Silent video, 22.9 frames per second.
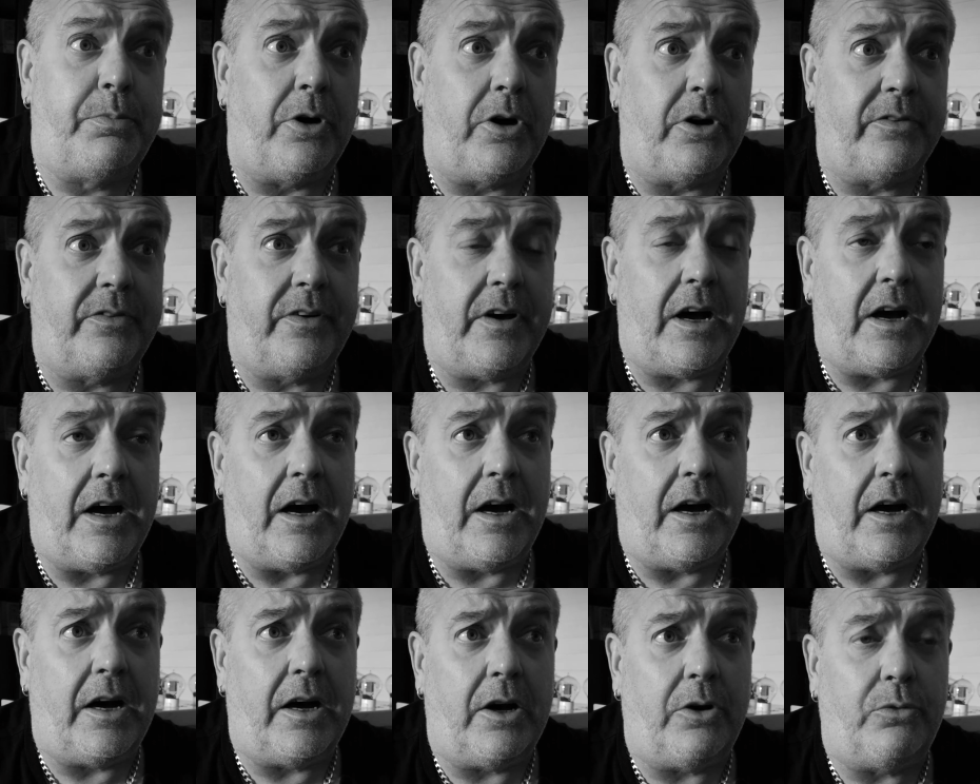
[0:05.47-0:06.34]
up of
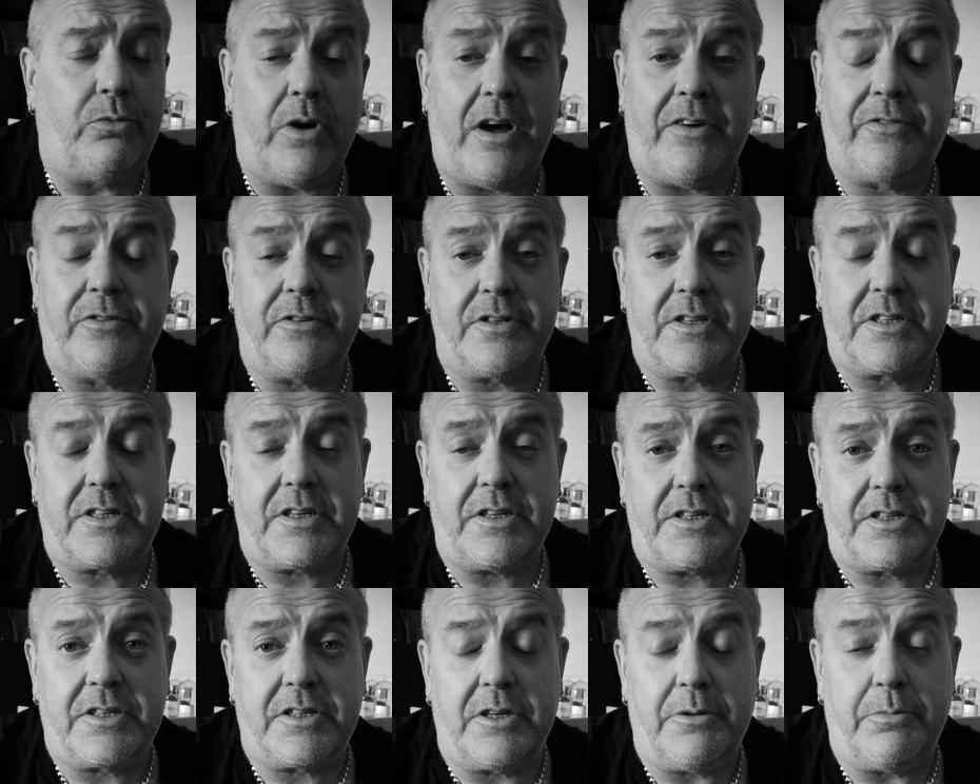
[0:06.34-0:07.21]
our reference
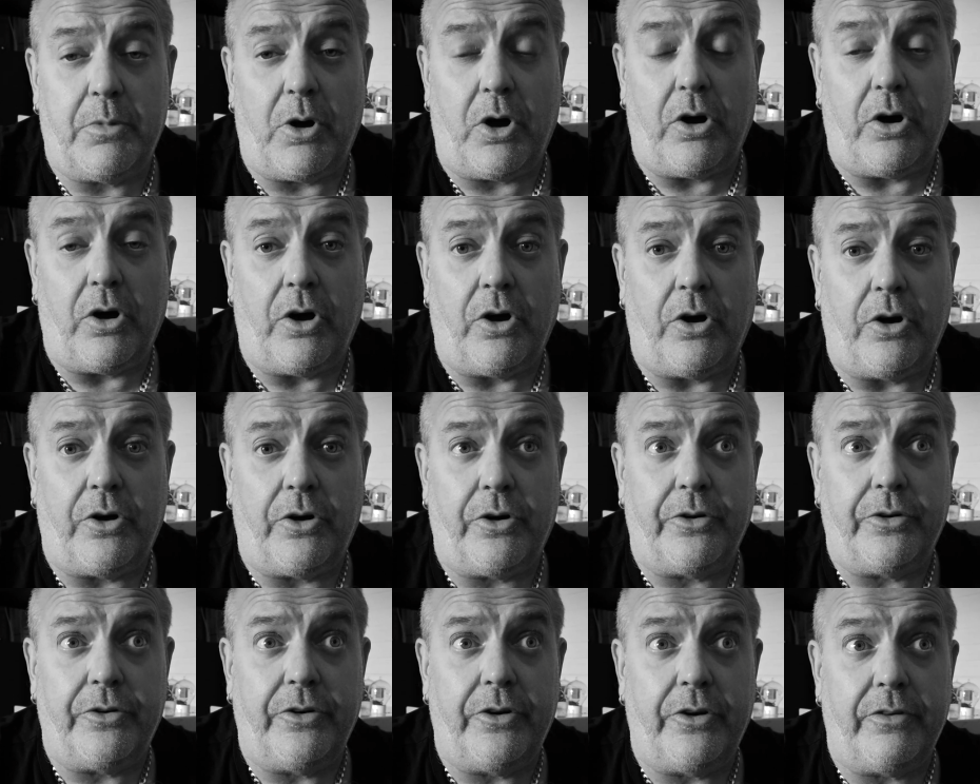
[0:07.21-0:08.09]
system
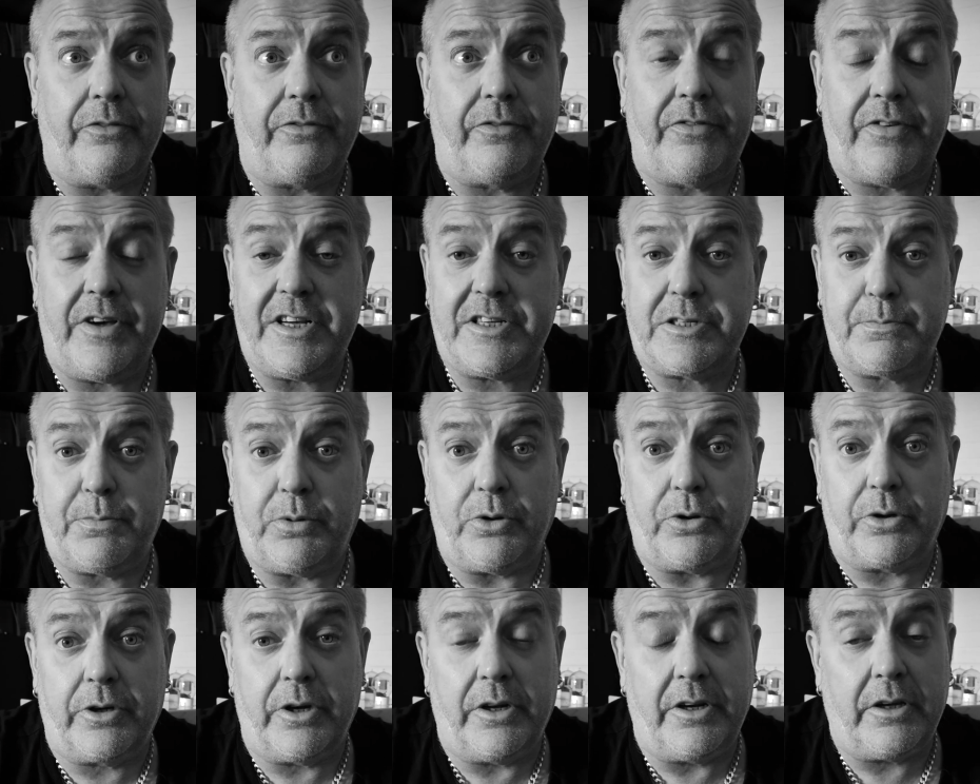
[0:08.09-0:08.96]
on
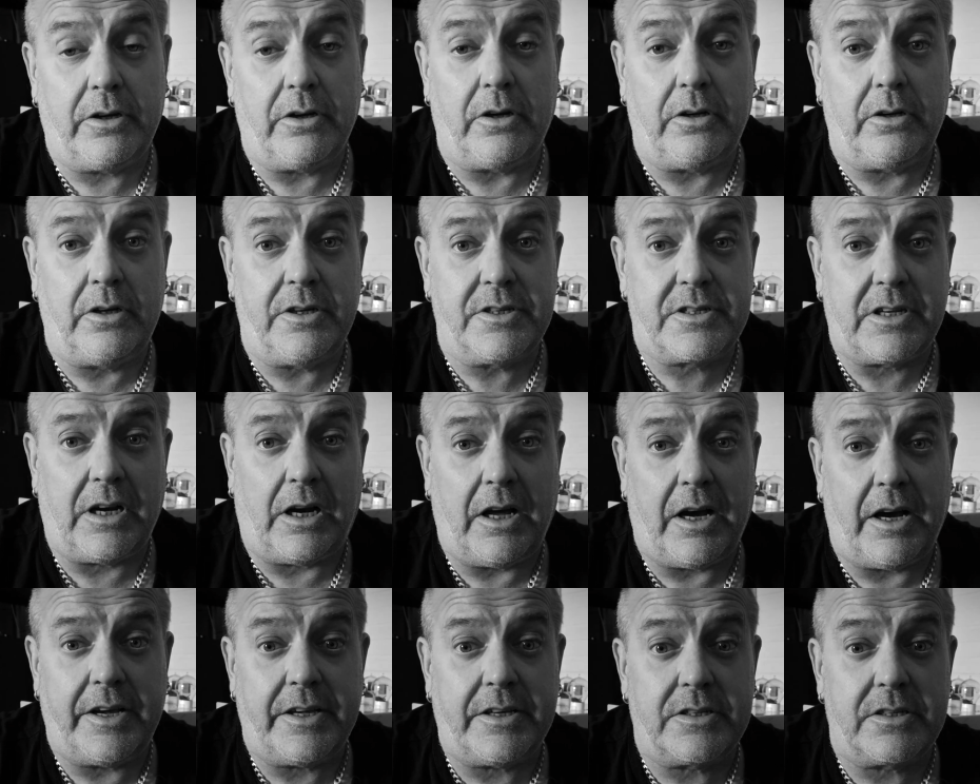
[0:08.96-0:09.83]
Facebook and it got loads of
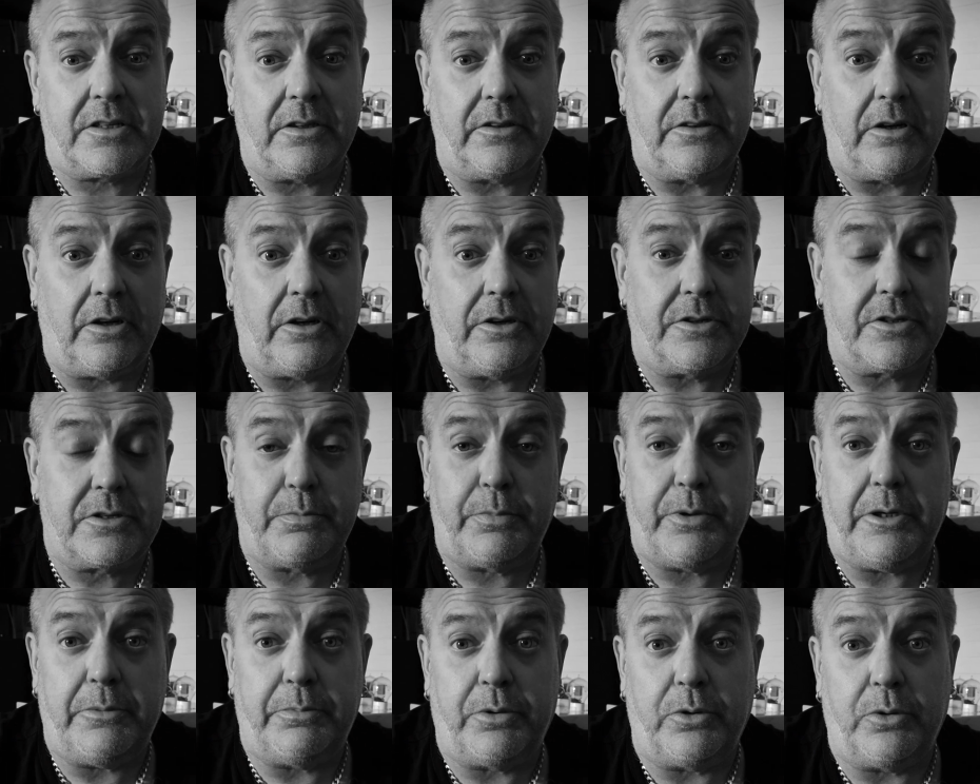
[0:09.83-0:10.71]
likes and loads of
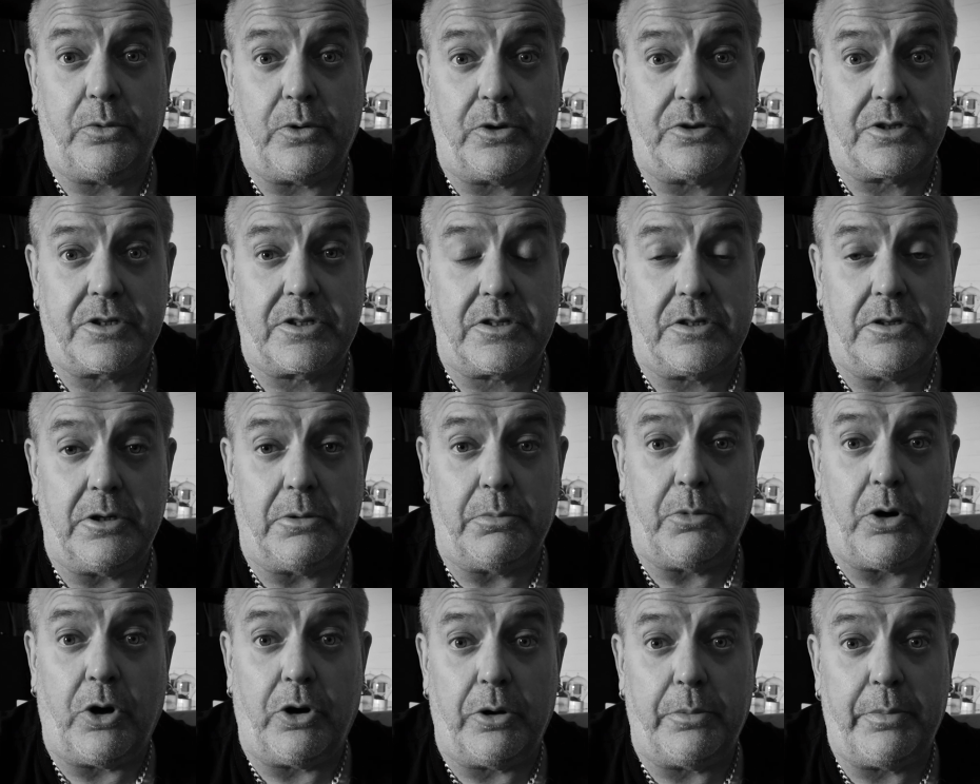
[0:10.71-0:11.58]
people wanted to know
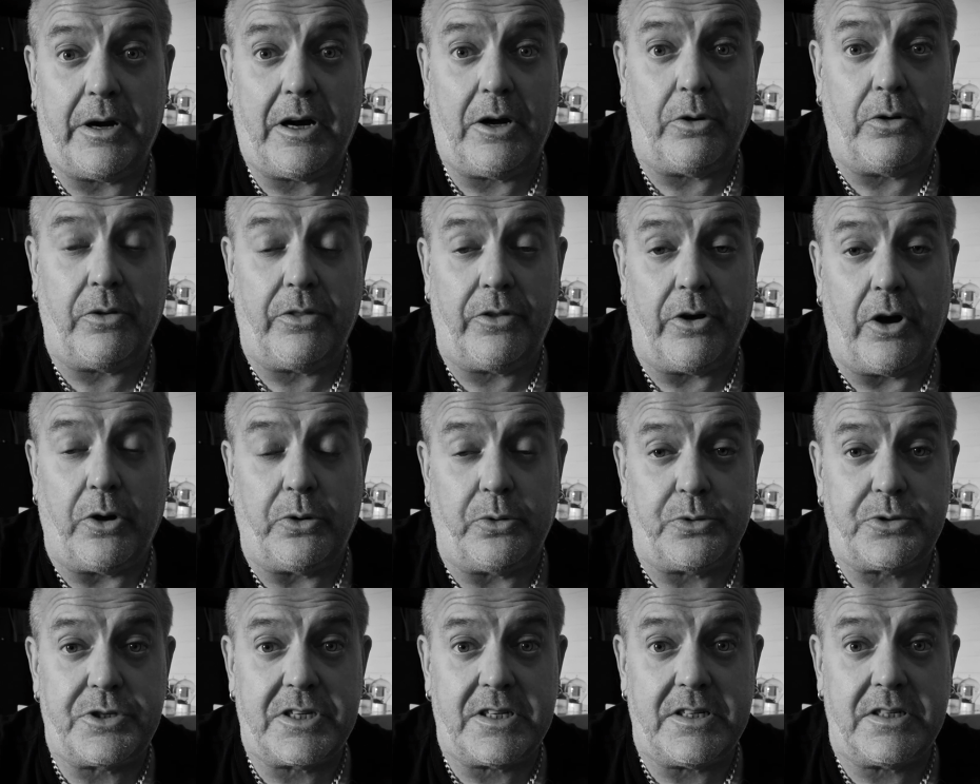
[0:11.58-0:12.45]
more about the
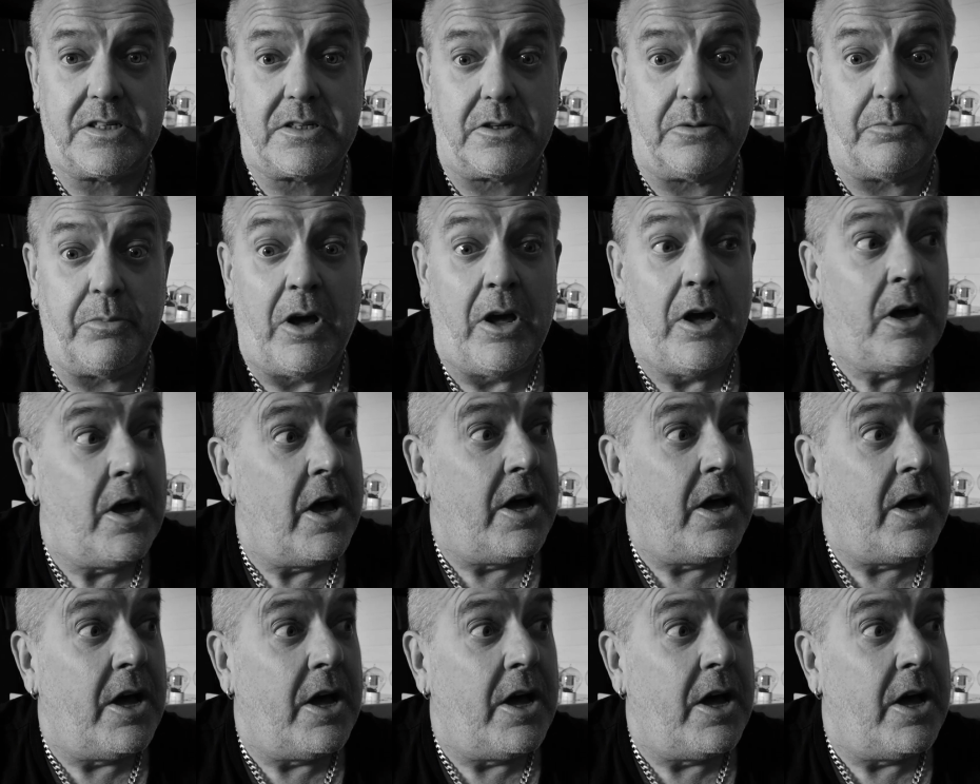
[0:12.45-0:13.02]
whole system.